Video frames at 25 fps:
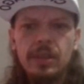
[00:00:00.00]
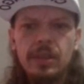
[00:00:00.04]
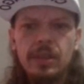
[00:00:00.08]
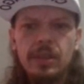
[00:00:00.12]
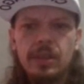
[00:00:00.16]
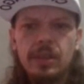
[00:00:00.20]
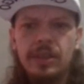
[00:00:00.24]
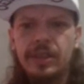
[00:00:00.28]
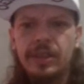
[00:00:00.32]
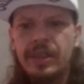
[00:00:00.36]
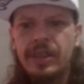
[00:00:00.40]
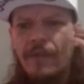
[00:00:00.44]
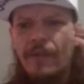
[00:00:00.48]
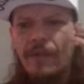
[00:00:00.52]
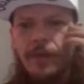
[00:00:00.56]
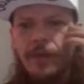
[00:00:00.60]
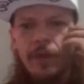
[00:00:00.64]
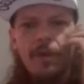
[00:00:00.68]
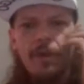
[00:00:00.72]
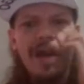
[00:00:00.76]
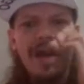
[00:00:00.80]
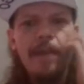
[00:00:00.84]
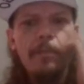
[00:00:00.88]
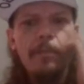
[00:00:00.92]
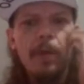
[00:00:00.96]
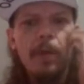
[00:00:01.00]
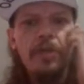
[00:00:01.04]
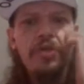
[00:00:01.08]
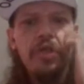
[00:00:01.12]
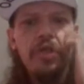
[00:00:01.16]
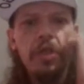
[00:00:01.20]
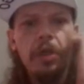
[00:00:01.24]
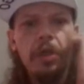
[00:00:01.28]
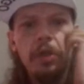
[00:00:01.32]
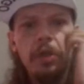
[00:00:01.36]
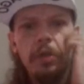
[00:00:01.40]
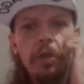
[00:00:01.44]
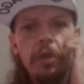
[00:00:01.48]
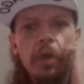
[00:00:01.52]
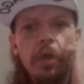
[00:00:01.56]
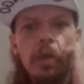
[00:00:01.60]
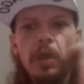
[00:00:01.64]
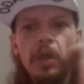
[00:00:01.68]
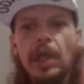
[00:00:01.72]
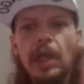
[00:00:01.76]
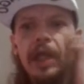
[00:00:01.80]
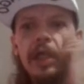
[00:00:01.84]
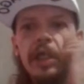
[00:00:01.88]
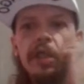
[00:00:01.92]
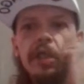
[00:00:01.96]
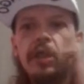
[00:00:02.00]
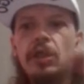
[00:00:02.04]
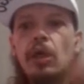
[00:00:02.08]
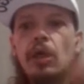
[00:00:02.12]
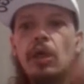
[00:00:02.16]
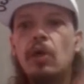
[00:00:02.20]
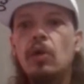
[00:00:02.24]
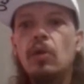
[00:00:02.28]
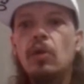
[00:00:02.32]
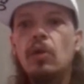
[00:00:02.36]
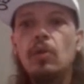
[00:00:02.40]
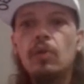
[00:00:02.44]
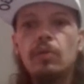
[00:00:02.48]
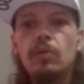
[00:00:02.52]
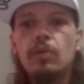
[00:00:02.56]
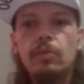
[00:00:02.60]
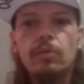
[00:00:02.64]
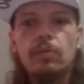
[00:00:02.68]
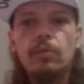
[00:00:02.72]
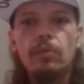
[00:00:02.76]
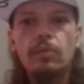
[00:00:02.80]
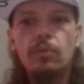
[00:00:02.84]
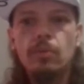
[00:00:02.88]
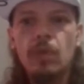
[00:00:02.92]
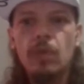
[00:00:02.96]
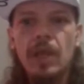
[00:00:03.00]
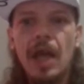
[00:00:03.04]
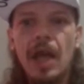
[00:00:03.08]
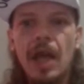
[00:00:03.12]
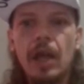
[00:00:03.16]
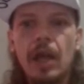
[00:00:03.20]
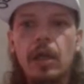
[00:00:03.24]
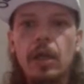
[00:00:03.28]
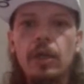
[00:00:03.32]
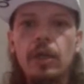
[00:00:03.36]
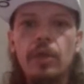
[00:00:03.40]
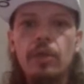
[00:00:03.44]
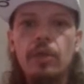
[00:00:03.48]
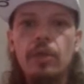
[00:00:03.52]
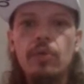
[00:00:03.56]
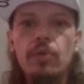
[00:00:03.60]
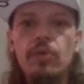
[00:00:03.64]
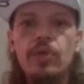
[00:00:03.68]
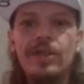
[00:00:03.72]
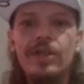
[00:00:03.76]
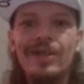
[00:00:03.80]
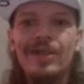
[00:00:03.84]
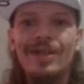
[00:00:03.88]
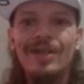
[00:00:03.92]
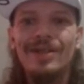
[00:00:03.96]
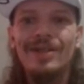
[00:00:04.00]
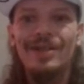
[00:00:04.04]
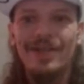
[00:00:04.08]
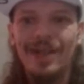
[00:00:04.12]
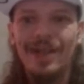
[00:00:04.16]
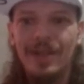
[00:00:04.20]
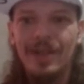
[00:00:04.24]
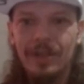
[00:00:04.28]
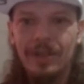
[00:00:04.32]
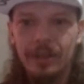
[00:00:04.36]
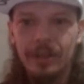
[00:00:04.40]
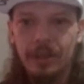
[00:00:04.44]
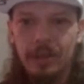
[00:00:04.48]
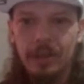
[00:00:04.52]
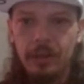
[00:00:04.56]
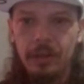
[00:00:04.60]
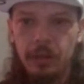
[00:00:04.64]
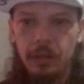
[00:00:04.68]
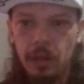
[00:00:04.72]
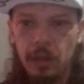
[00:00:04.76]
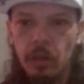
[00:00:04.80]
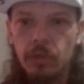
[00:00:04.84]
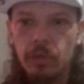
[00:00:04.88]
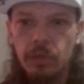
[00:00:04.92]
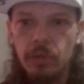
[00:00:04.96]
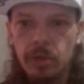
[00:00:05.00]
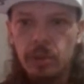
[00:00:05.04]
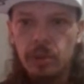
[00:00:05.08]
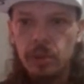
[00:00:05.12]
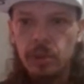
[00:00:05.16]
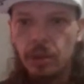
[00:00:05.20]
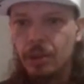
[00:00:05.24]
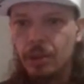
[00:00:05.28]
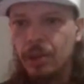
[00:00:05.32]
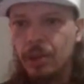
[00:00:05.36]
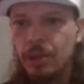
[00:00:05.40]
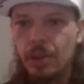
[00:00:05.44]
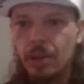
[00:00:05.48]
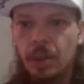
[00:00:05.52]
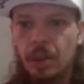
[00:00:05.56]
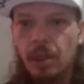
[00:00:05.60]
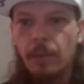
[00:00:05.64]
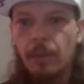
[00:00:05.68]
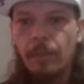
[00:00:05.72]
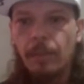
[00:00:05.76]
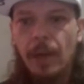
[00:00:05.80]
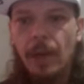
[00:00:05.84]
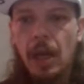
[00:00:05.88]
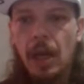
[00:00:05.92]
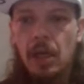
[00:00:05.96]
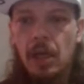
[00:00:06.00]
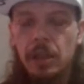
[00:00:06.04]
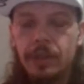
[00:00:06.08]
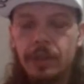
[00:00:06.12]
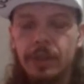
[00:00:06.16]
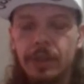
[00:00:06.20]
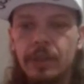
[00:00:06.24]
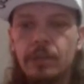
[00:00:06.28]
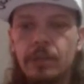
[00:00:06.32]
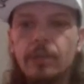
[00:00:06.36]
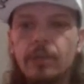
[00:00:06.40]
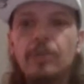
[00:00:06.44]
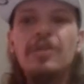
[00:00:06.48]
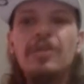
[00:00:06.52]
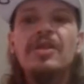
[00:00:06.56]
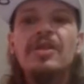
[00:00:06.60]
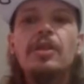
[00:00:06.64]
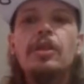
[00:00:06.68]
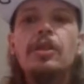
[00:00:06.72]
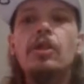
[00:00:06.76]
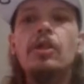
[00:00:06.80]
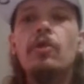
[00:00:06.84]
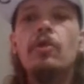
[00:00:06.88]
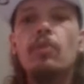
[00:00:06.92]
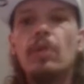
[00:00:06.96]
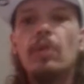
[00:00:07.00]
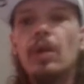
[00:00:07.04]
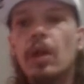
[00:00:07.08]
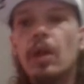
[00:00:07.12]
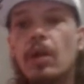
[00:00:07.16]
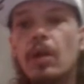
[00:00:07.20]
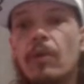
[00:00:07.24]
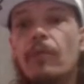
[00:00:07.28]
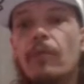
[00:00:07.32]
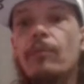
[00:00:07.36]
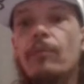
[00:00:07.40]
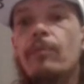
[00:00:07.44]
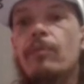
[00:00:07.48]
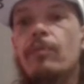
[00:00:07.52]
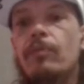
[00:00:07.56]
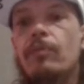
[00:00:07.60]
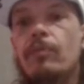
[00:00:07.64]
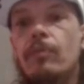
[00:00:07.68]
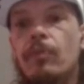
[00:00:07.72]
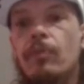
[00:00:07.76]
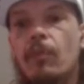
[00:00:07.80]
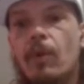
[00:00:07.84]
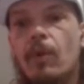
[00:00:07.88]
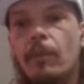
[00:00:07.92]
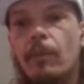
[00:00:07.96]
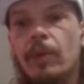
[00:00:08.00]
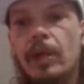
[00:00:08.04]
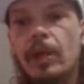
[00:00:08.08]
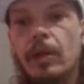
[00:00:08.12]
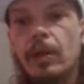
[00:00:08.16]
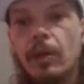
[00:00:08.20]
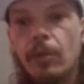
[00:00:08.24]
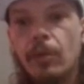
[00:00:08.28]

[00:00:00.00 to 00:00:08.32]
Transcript: seven or eight months ago. Okay, so we're not going to use this as you know the comparison. We're going to when we